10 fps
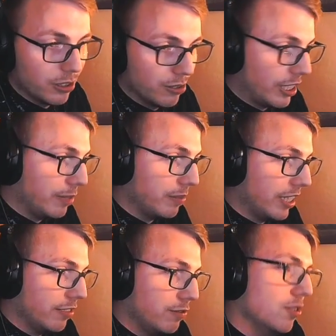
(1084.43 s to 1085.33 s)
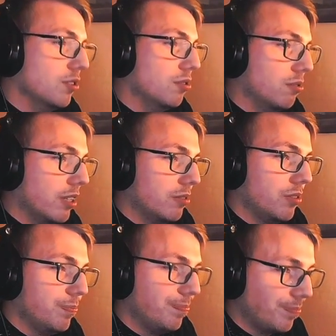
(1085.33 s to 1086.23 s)
so the game cannot force you to
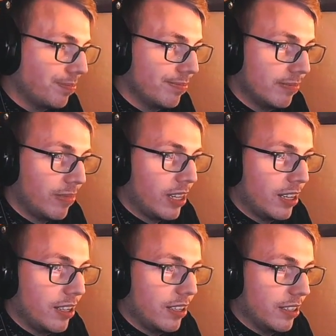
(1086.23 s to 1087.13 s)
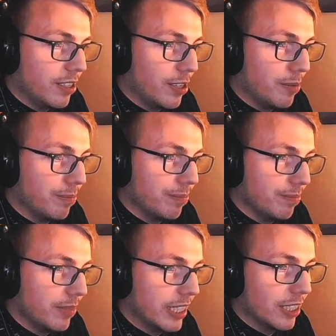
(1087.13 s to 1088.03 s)
crouch.
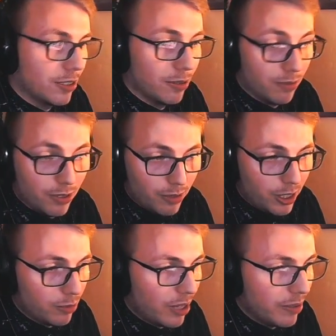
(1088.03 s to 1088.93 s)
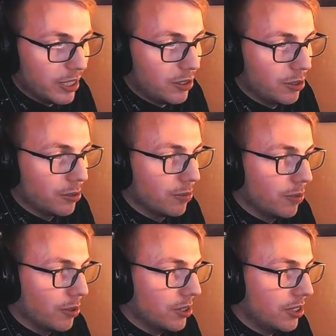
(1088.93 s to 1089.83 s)
But yeah, so the reason why we had to
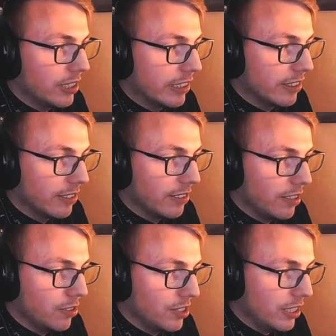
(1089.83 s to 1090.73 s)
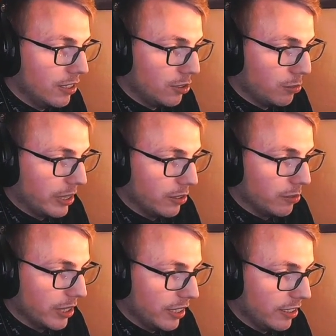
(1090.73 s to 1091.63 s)
force the RNG to be the
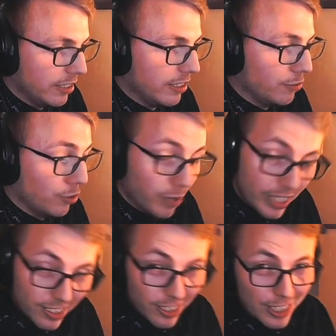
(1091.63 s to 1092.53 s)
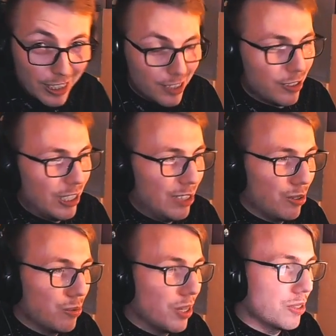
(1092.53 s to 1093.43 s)
way we want it is we want